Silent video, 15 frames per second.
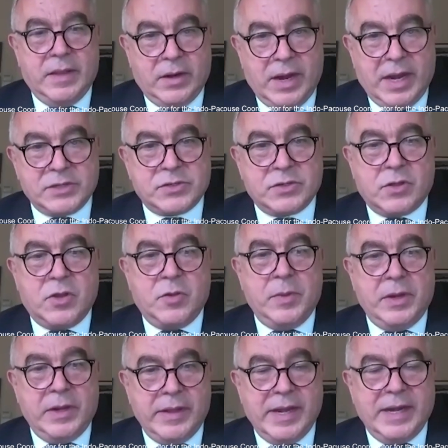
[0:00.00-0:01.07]
international
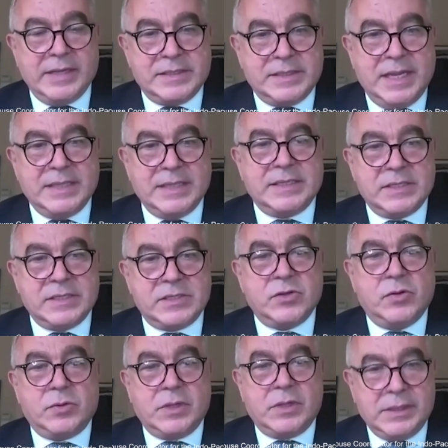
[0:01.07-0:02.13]
community in the United States is
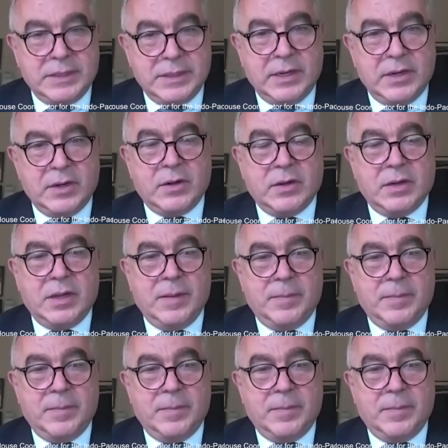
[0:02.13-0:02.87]
so clear